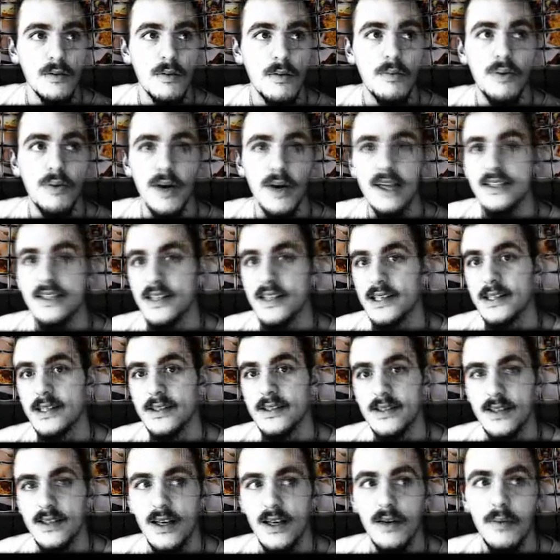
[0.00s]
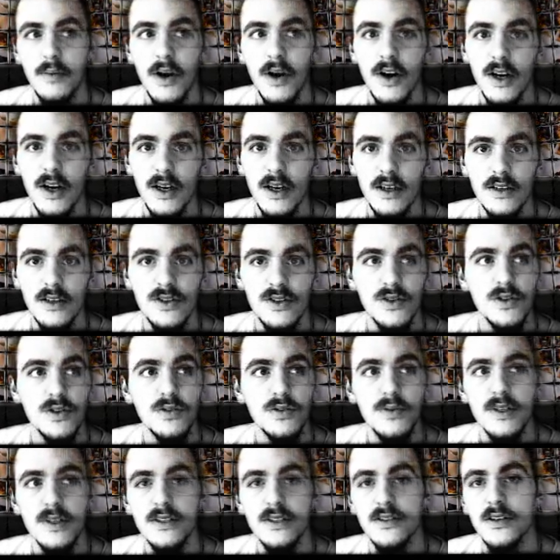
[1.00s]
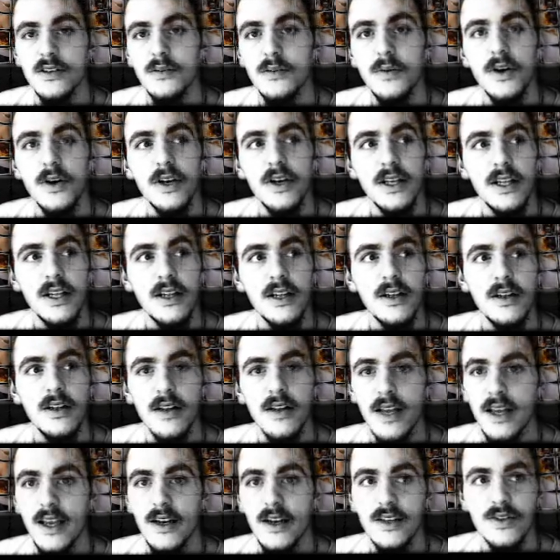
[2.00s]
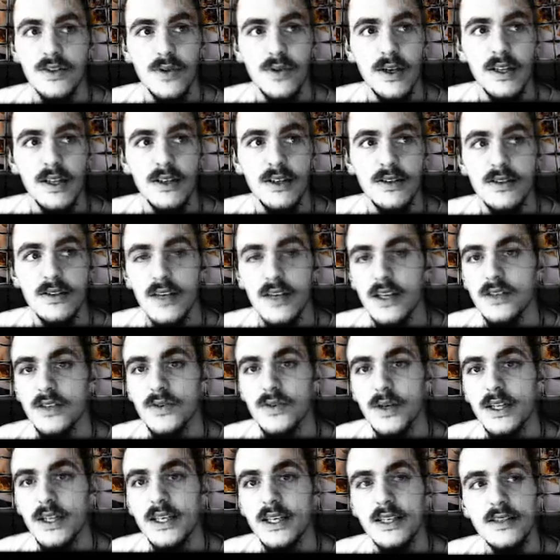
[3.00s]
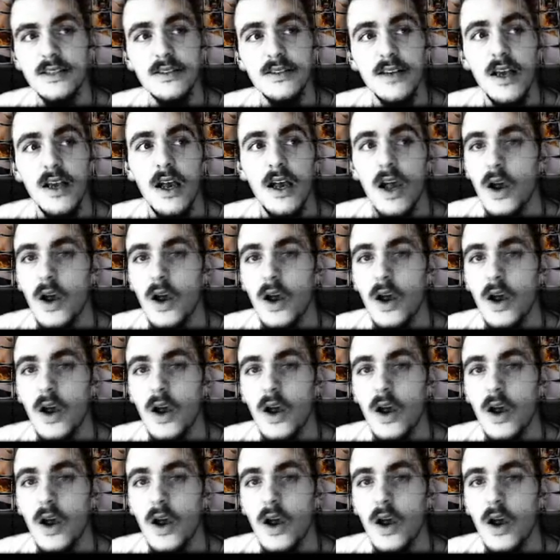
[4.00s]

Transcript: presence in America, Jewish presence in America, and Israelis